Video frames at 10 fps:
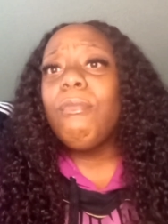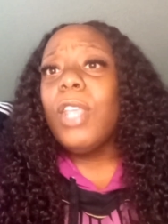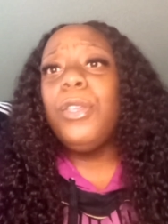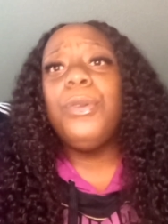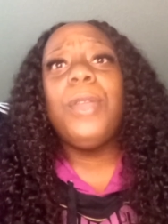
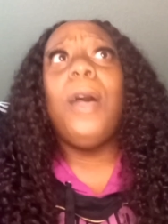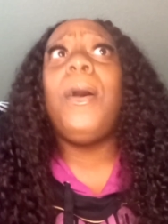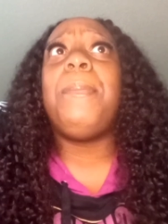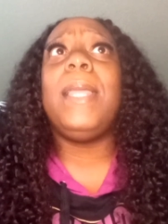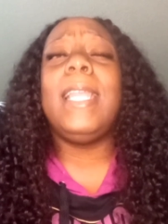you know,
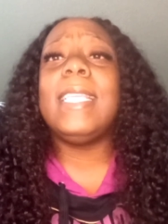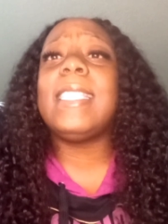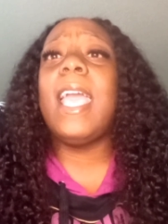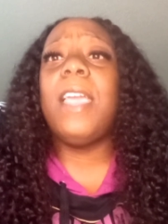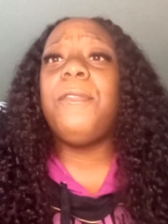I've been in this
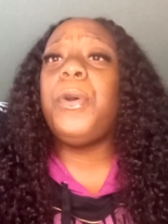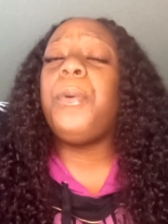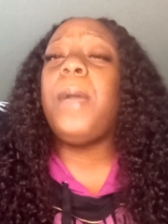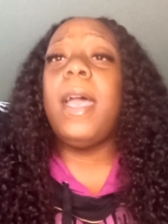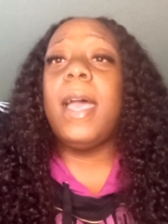game for a
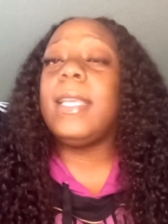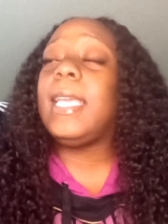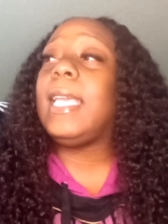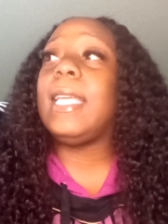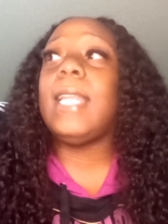while.
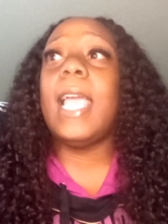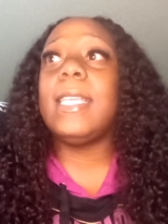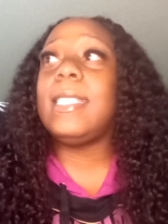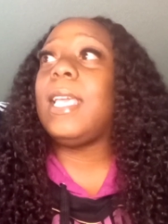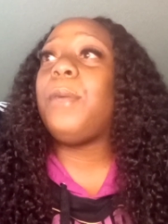Again, like I
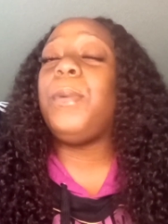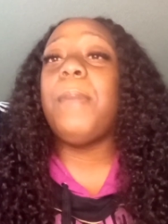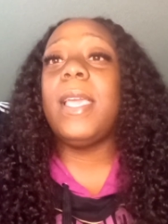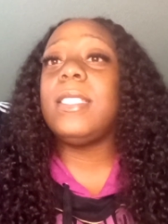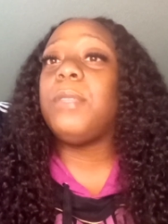said, we
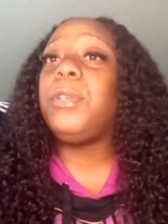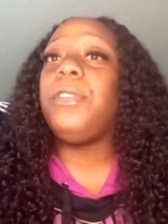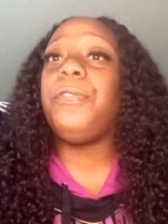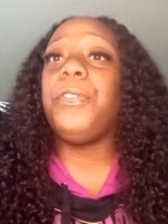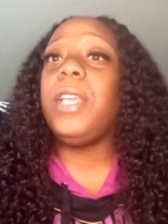made some
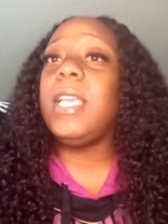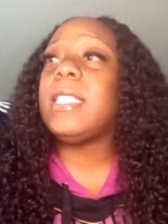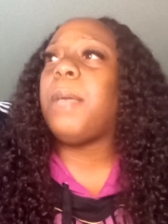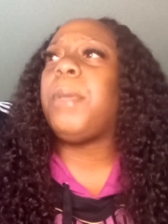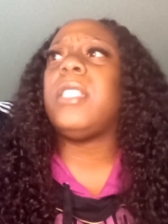good
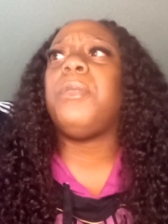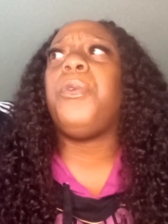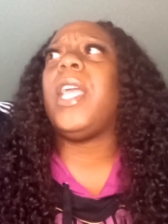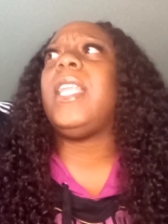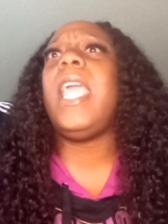friends. I made some
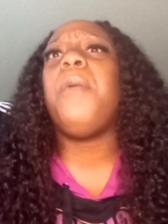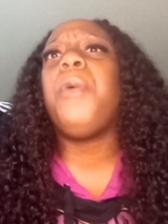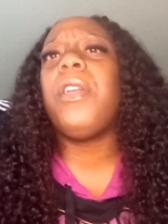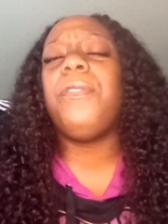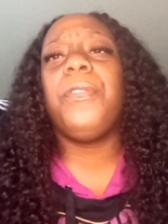great
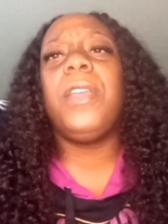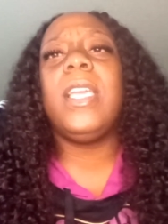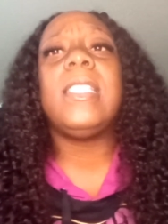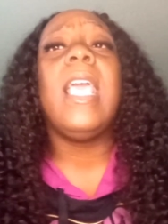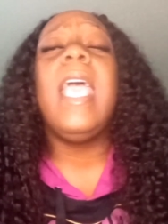networking
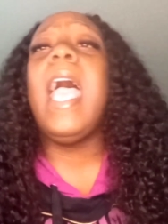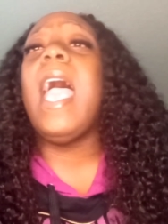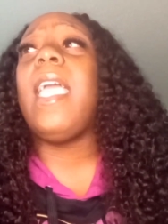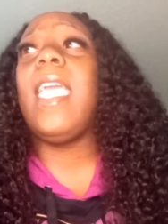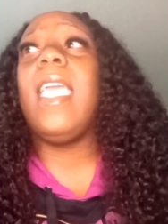friends,
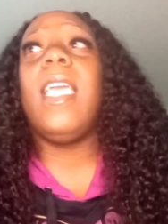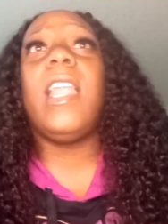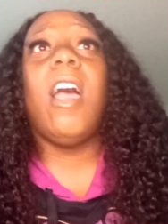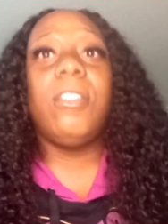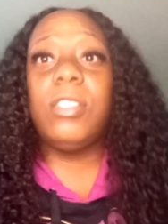and
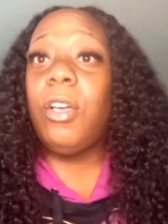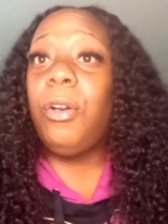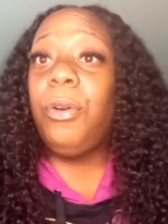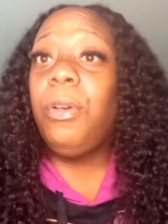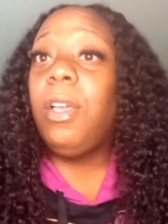
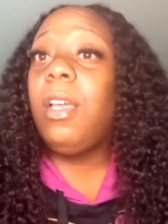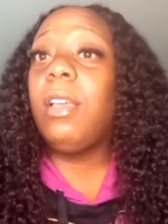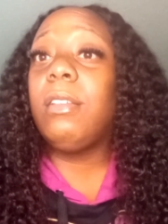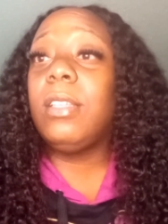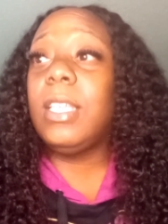also
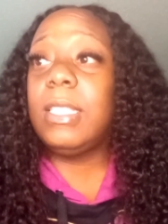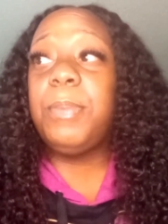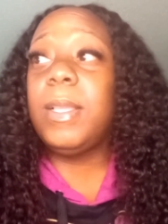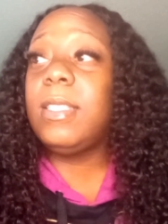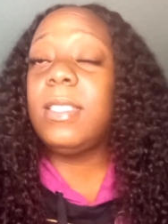it's
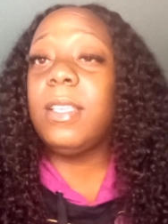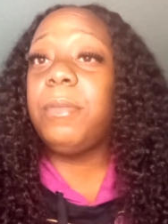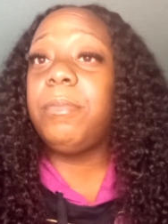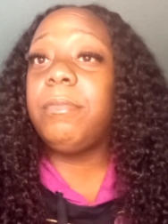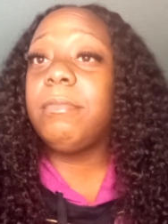been
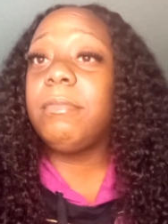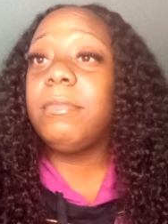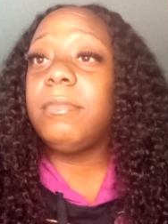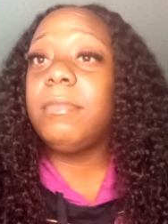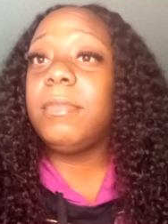some.
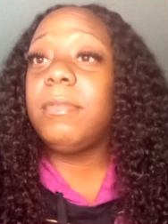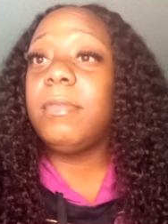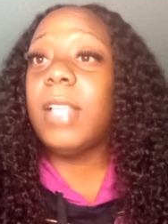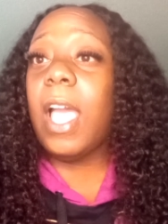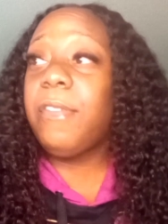
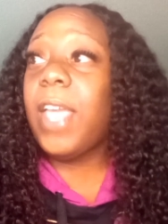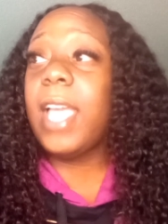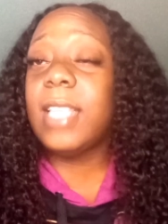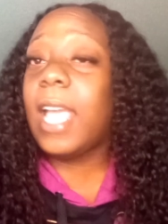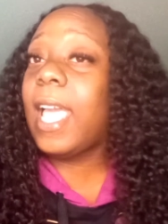
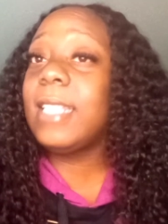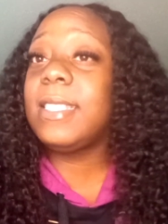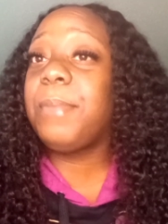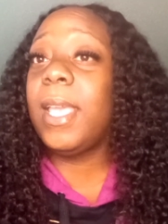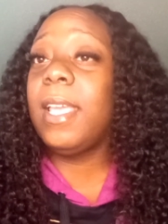I got
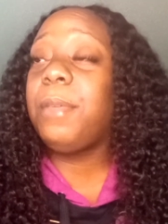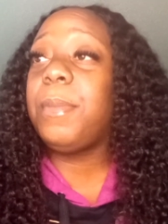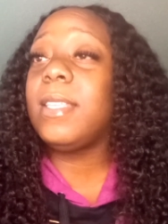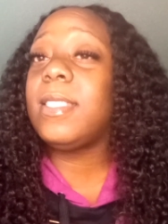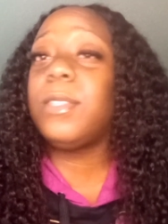some
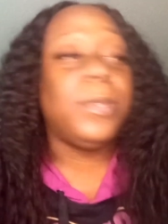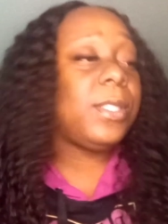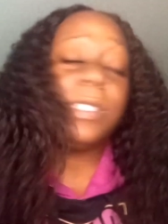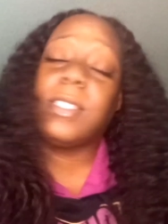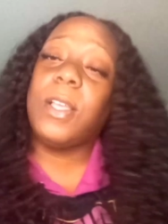enemies. We're
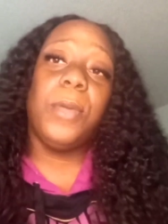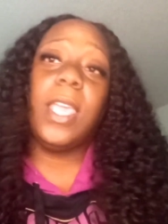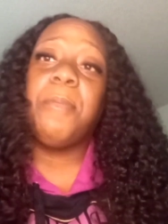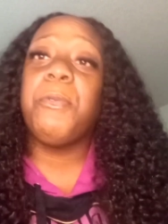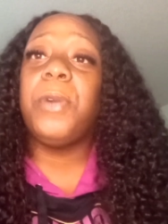just gonna
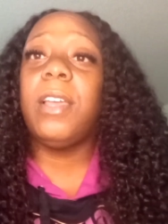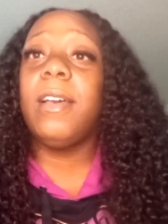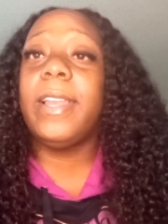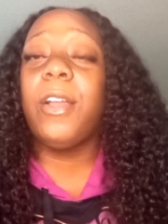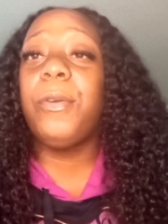keep it
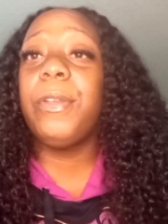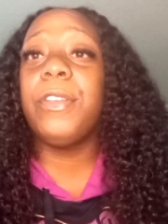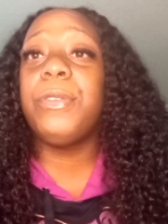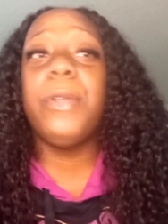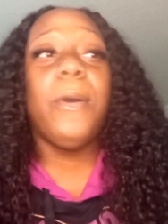100 on here.
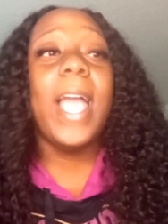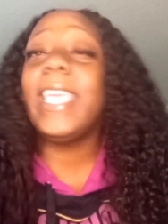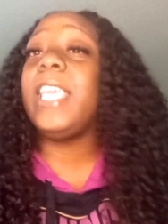You know, I give